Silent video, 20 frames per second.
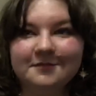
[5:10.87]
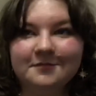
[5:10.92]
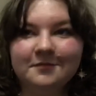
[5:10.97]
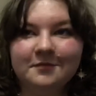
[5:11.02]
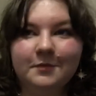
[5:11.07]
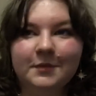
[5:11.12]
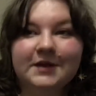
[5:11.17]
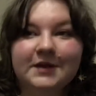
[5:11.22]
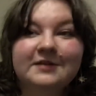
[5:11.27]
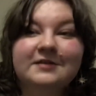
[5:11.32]

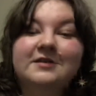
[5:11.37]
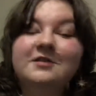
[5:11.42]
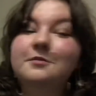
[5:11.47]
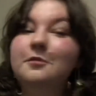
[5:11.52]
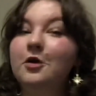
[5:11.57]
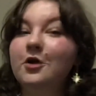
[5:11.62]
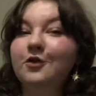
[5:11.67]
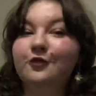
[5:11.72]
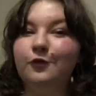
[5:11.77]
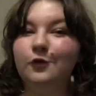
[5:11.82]
Because it's marked
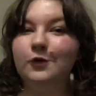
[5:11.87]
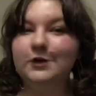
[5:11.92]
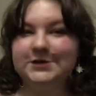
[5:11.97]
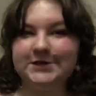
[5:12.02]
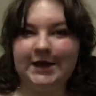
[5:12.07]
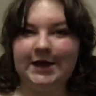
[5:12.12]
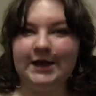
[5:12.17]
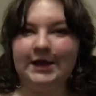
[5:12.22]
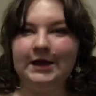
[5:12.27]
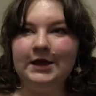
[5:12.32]

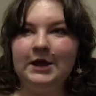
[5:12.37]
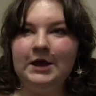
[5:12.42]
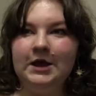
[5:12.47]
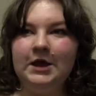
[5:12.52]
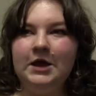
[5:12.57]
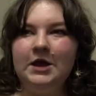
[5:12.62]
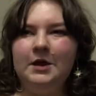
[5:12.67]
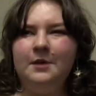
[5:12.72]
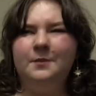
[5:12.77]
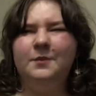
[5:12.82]
forte,
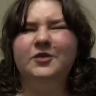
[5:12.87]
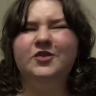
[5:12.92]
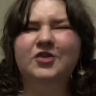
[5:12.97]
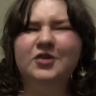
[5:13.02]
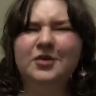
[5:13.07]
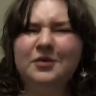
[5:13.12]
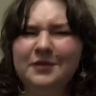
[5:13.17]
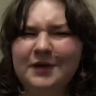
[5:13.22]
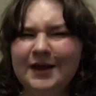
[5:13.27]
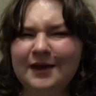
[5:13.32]
but you
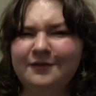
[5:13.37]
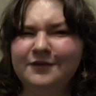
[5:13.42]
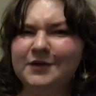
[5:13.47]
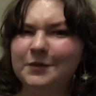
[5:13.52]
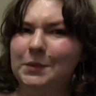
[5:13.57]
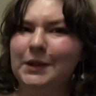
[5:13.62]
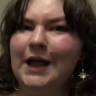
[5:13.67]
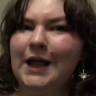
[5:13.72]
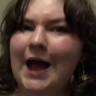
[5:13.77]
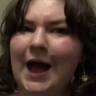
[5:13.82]
don't have to
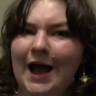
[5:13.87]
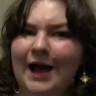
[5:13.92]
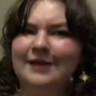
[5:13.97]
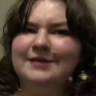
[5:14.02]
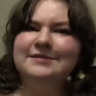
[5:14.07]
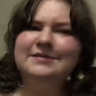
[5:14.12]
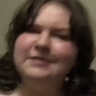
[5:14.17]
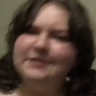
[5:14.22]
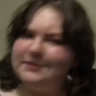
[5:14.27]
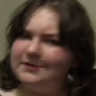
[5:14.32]
blast.
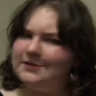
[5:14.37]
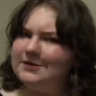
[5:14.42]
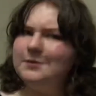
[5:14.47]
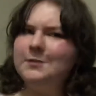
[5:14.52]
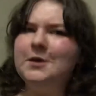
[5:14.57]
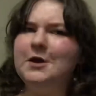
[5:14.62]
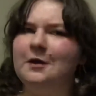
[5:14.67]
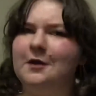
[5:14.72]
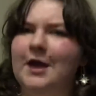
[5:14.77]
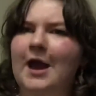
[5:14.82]
It's going to be
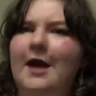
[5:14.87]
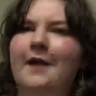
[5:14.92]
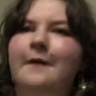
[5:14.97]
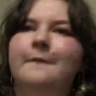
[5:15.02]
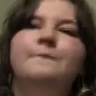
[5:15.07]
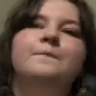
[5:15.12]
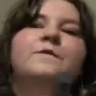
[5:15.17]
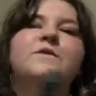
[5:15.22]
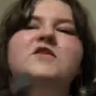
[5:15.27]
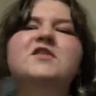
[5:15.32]
okay.
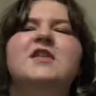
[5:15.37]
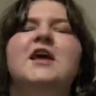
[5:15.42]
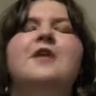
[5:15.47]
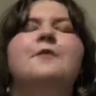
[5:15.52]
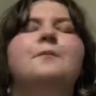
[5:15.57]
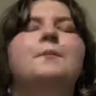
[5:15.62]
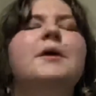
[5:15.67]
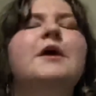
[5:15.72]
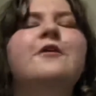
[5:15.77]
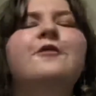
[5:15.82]
Just take a
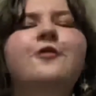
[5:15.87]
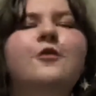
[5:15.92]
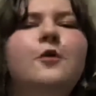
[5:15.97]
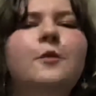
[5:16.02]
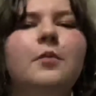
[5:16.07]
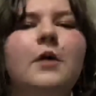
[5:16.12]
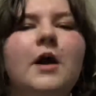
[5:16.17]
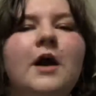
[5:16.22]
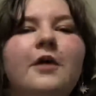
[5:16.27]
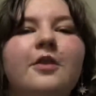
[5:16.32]
big full
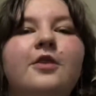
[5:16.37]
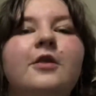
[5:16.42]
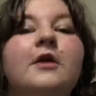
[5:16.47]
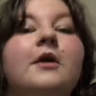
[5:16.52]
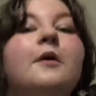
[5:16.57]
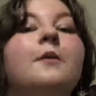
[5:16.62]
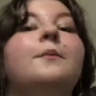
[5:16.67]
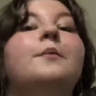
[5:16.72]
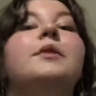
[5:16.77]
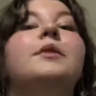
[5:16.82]
breath,
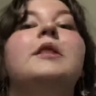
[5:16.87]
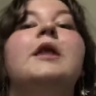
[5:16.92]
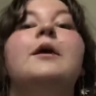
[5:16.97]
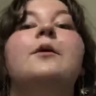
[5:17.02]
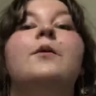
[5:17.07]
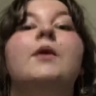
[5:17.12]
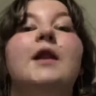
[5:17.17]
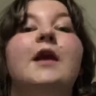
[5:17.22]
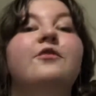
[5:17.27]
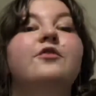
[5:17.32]
play
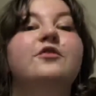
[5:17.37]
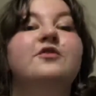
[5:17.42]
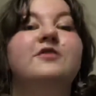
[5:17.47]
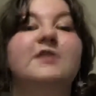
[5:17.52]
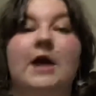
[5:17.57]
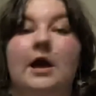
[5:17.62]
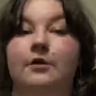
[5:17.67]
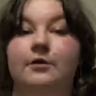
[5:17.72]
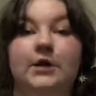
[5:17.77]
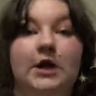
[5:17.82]
whatever
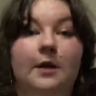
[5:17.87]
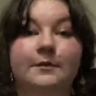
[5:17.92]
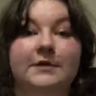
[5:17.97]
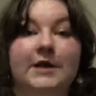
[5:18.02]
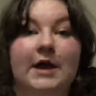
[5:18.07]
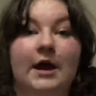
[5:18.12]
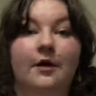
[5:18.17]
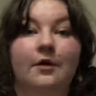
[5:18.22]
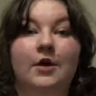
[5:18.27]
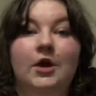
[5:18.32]
sound comes
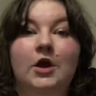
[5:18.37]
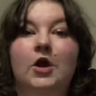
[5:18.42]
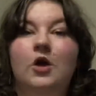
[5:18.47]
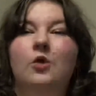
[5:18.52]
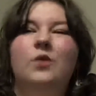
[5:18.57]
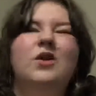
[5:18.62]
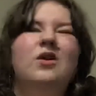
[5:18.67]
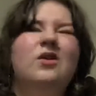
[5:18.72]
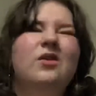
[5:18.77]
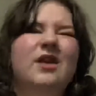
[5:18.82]
out. We
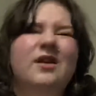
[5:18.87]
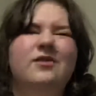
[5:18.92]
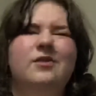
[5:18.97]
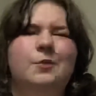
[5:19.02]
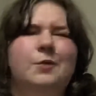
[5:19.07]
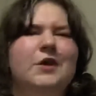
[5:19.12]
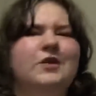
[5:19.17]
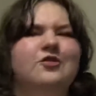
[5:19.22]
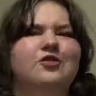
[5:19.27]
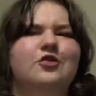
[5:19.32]
don't have to play
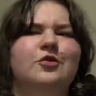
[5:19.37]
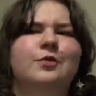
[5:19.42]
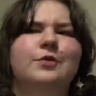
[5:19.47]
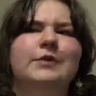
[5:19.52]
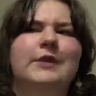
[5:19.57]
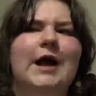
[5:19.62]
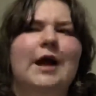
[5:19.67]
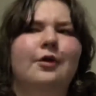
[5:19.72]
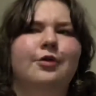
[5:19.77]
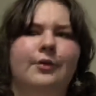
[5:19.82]
super
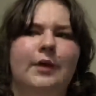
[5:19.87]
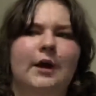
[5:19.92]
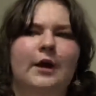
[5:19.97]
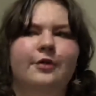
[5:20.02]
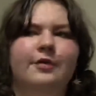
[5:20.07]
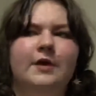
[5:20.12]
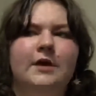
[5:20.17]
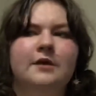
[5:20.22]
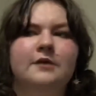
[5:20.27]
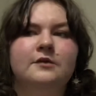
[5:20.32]
loud throughout
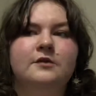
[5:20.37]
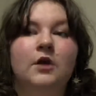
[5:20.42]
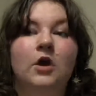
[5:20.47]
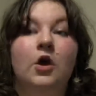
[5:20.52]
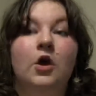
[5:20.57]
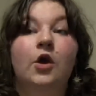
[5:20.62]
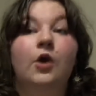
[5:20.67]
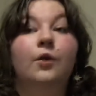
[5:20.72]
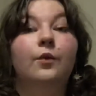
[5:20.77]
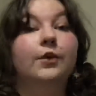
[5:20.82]
this.
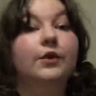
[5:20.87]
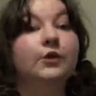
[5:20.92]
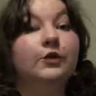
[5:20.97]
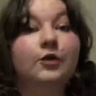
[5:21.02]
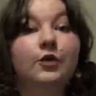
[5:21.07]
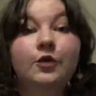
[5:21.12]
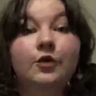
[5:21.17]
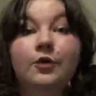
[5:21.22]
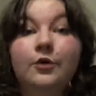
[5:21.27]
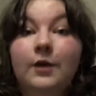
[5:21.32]
We
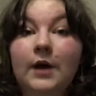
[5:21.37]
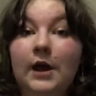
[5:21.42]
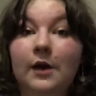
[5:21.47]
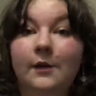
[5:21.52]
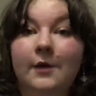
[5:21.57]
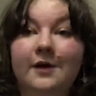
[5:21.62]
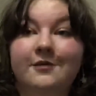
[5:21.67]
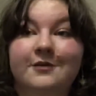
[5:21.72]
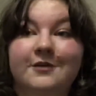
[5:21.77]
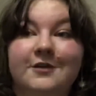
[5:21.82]
do,
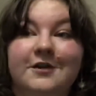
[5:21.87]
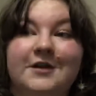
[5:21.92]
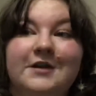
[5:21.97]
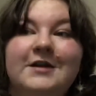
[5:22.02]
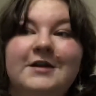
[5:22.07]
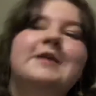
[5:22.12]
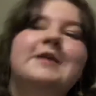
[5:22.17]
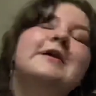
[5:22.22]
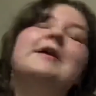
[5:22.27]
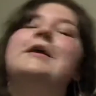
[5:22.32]
however,
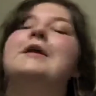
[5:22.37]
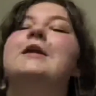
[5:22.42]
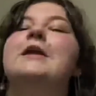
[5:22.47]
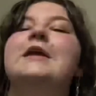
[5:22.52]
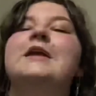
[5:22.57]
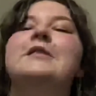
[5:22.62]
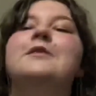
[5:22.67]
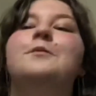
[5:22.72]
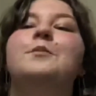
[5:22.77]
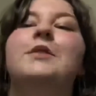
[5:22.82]
get to
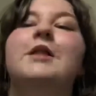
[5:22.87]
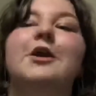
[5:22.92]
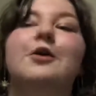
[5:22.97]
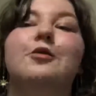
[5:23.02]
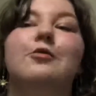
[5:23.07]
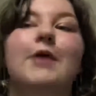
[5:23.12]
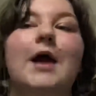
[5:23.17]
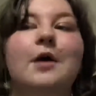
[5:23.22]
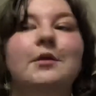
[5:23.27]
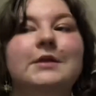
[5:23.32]
play
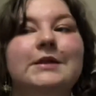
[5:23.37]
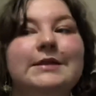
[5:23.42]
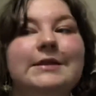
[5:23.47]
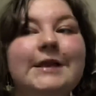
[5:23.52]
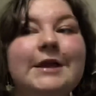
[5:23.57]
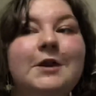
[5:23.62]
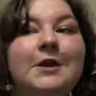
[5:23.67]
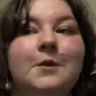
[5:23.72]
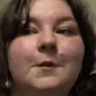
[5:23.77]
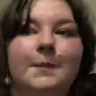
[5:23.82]
around a
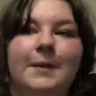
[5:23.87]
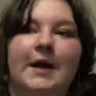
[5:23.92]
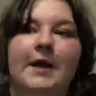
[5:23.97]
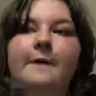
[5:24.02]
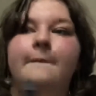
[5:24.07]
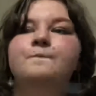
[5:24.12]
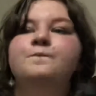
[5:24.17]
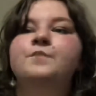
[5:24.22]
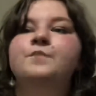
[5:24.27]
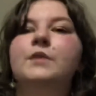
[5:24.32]
little bit,
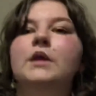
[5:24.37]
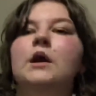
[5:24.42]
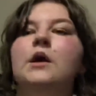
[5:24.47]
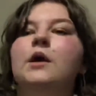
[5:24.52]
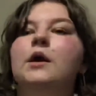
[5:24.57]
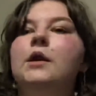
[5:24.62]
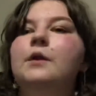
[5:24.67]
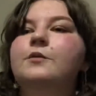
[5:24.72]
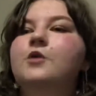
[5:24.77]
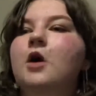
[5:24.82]
and
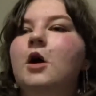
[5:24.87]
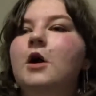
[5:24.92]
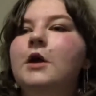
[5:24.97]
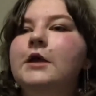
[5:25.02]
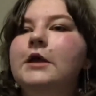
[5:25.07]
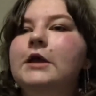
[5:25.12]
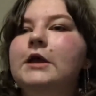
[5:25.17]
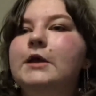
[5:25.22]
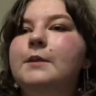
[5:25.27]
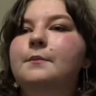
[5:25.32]
I'm talking
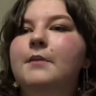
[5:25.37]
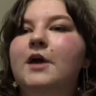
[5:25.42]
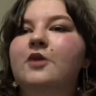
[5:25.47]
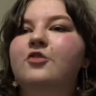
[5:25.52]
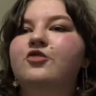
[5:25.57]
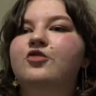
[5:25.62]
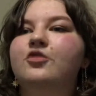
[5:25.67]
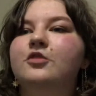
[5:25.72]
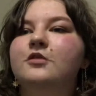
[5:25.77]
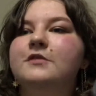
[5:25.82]
in
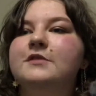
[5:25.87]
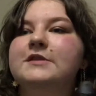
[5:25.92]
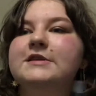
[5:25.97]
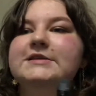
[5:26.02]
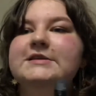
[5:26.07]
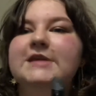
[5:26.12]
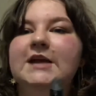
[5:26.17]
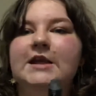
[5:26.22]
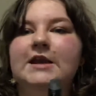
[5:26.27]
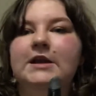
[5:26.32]
measures
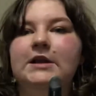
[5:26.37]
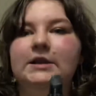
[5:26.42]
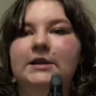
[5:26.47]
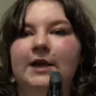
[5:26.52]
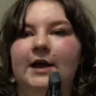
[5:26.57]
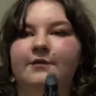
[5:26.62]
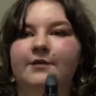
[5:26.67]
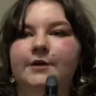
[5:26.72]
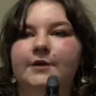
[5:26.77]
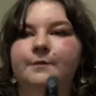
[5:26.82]
10 and
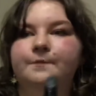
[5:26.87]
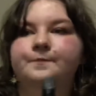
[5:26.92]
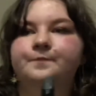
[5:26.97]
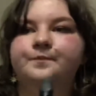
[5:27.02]
11.